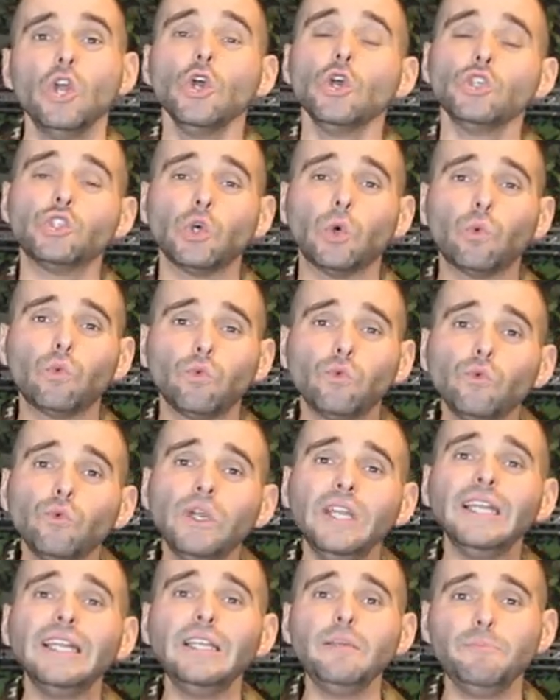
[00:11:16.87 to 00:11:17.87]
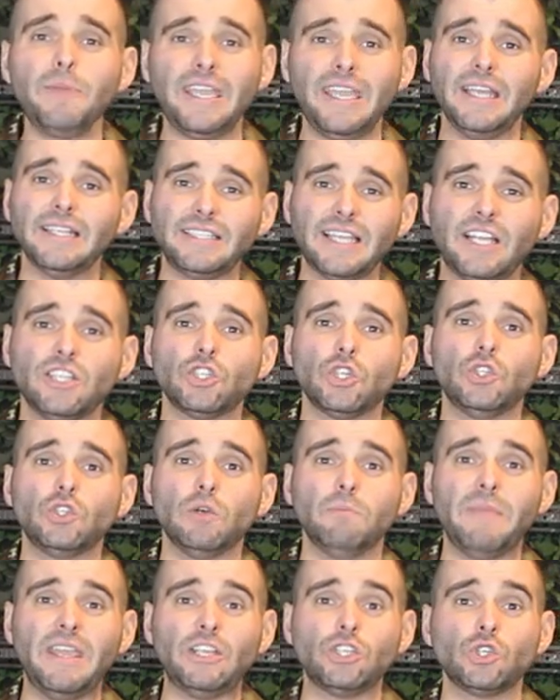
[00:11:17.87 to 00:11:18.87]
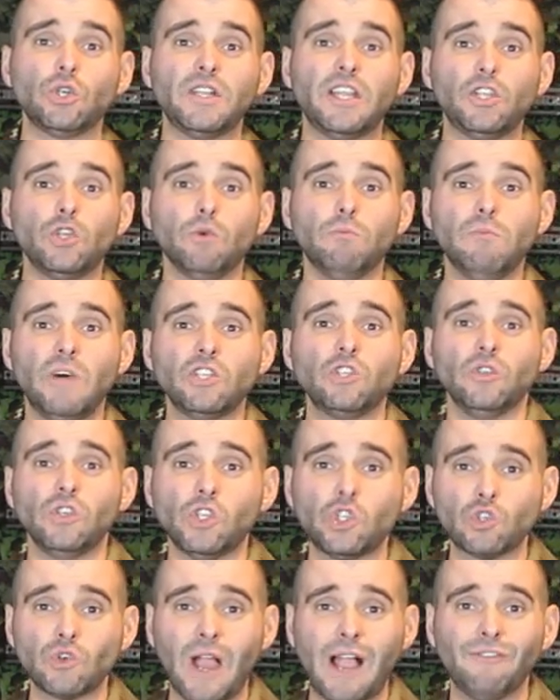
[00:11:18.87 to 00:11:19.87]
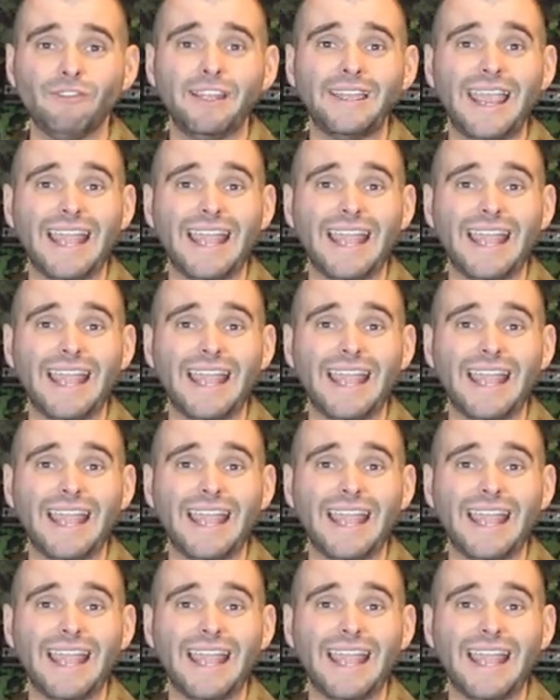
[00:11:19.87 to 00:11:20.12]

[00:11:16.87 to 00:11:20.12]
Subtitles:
So really pay attention to make sure that your muzzle is traveling